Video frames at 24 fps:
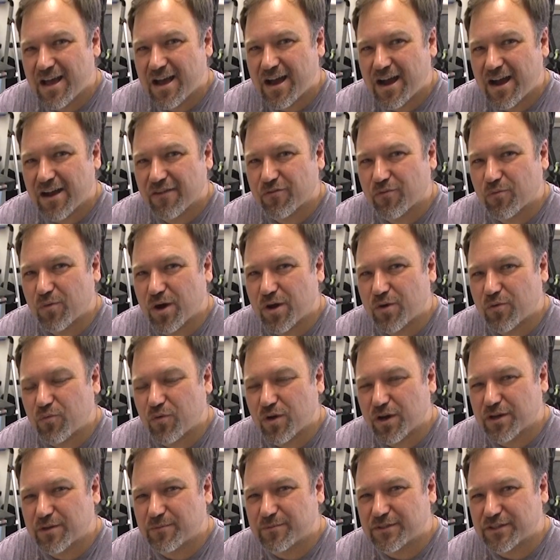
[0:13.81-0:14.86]
Hi everyone,
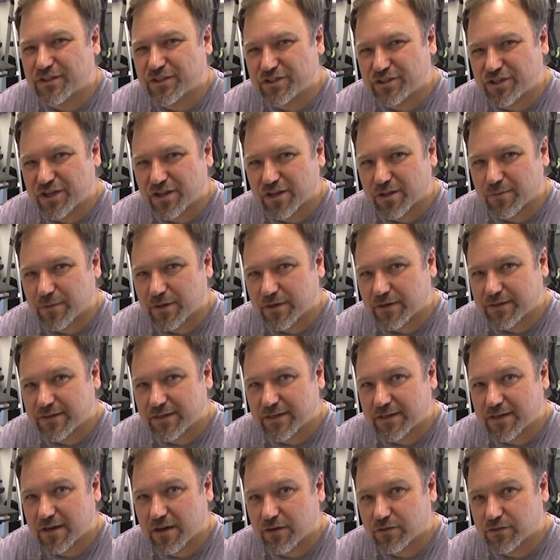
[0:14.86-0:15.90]
welcome to the channel about
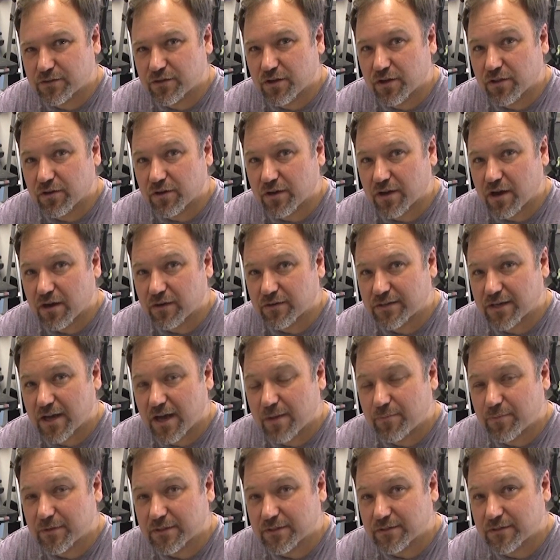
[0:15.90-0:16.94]
kit cars and other car
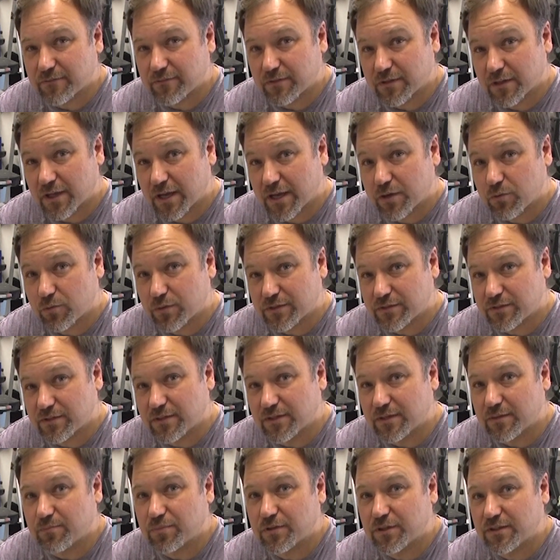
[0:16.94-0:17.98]
topics. If you like what you
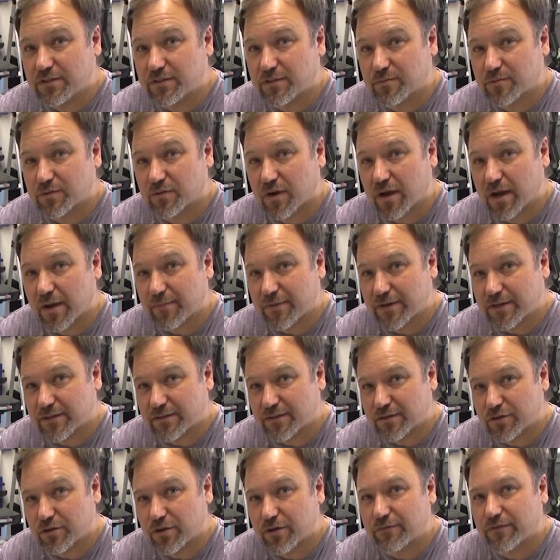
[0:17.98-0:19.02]
see, please subscribe and hit
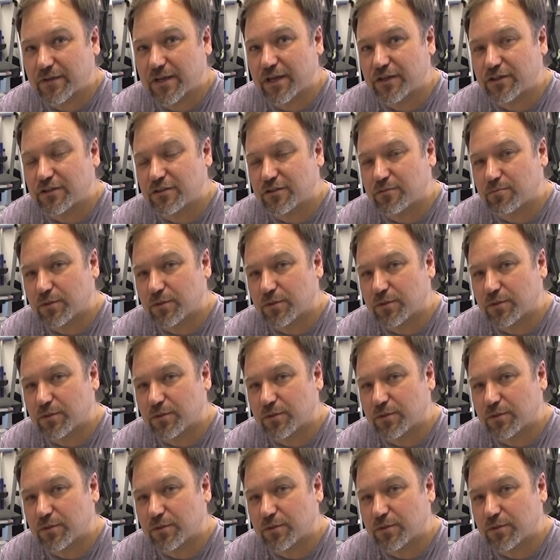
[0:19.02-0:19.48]
the notifications